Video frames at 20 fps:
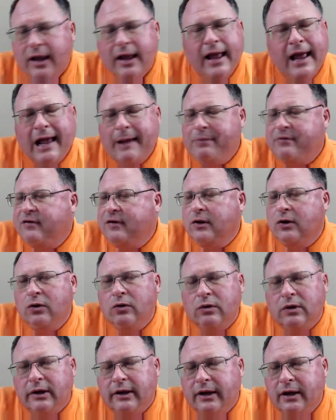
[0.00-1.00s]

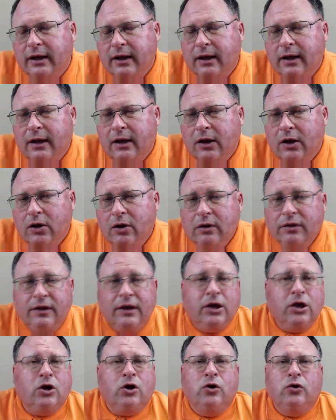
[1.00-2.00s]
Absolutely. You think
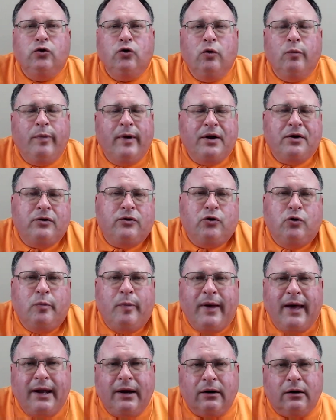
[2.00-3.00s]
you can do better? Do
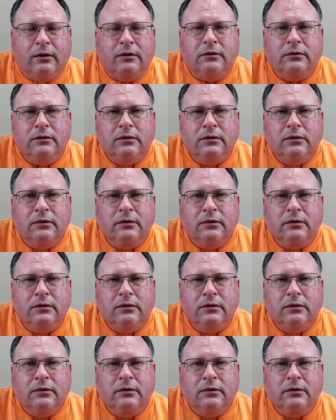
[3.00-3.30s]
better.